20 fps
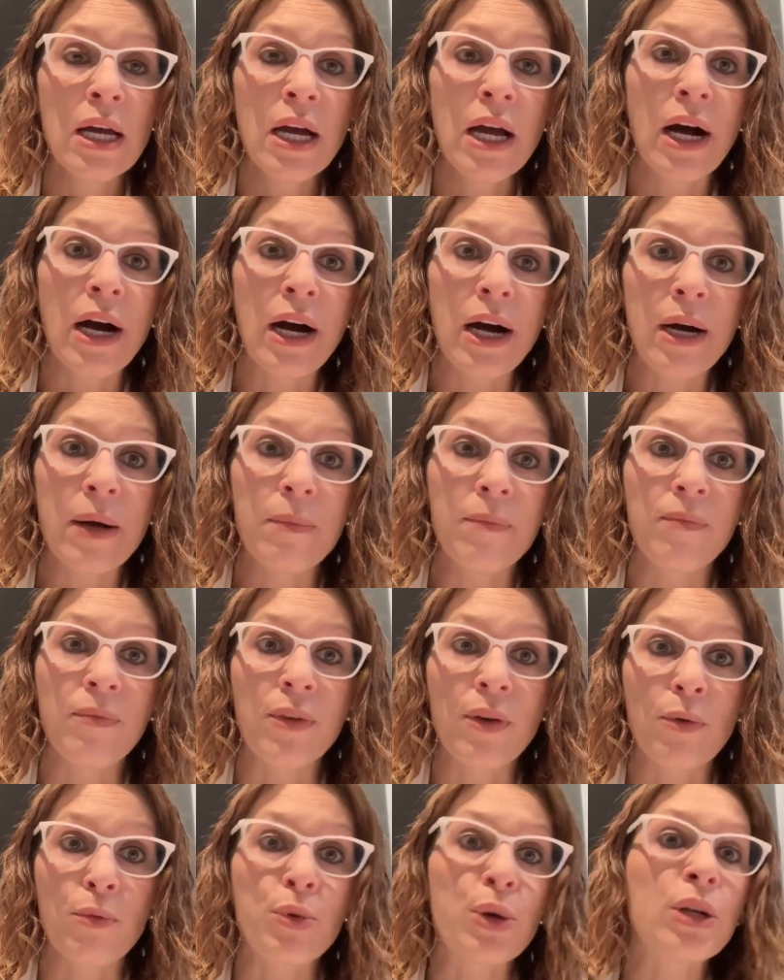
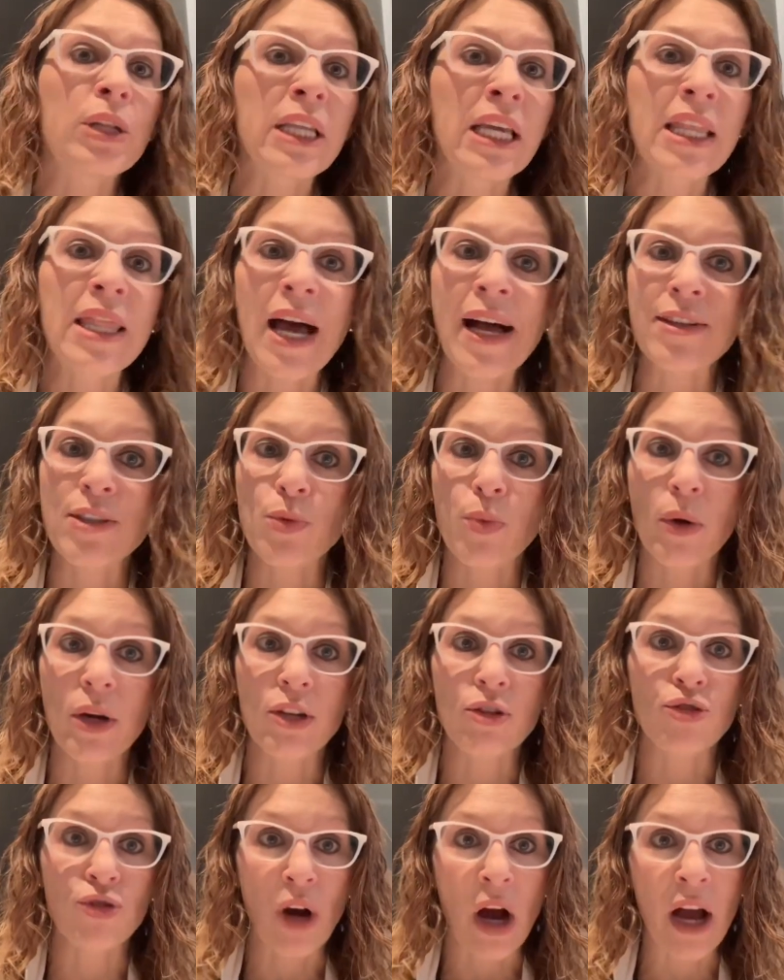Really, that's
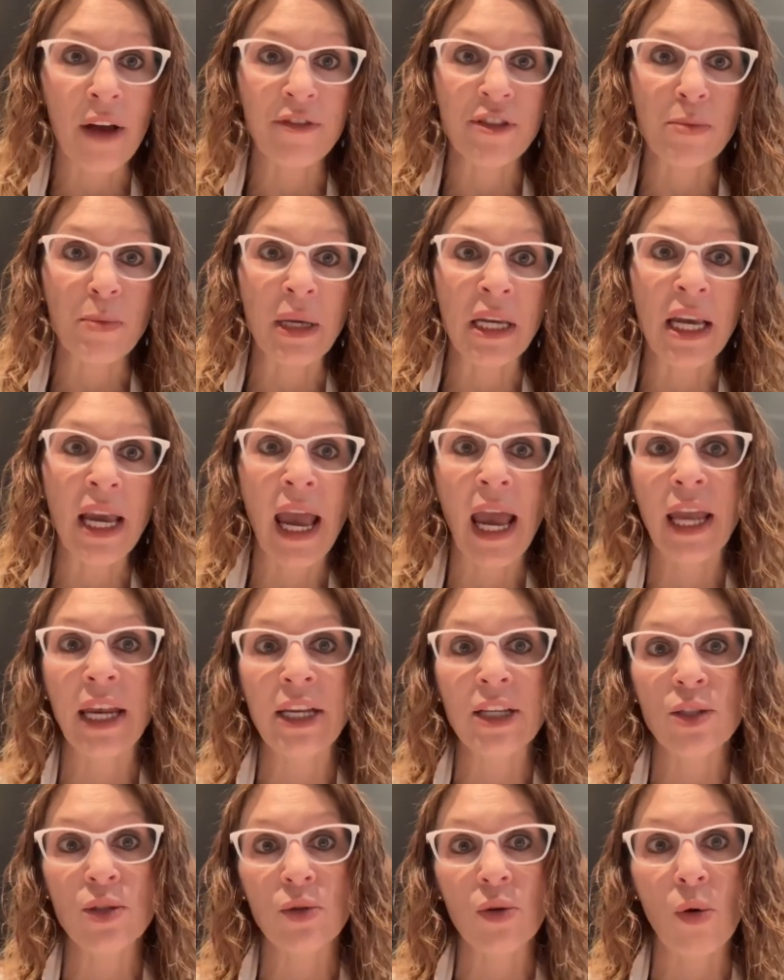what drives me and
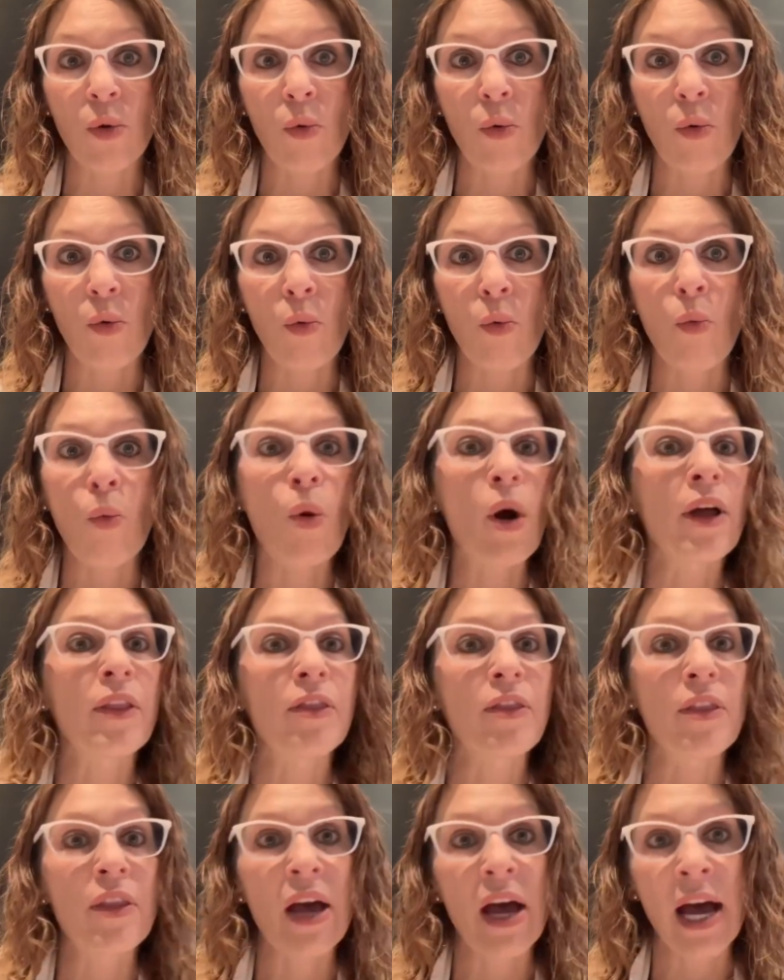is
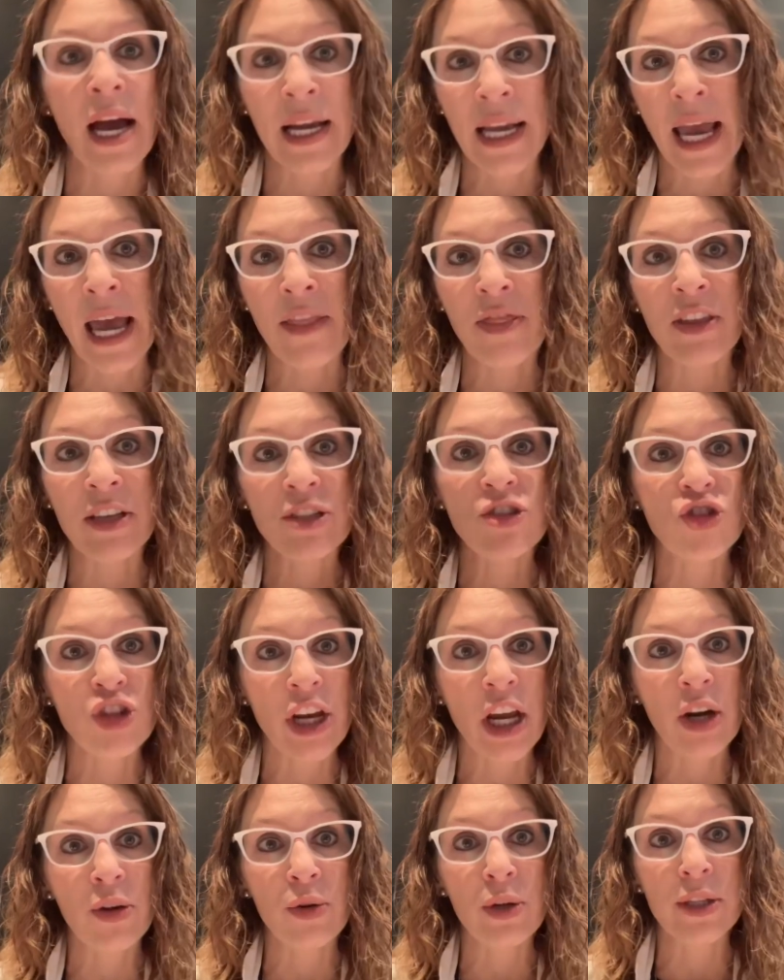what, again, this
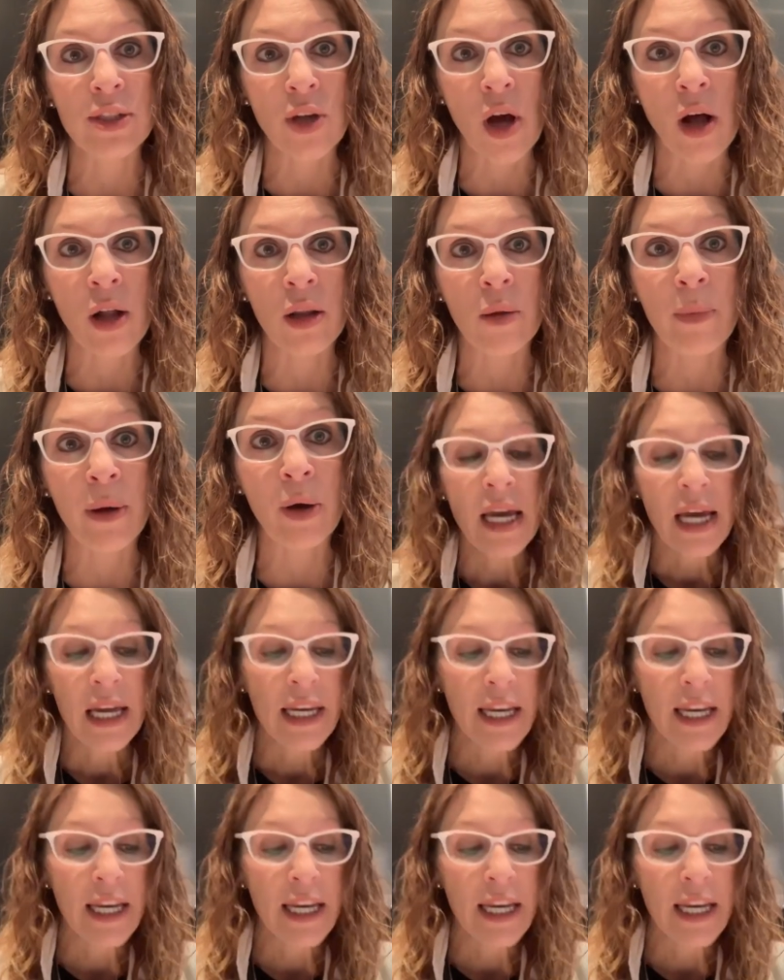channel is all about.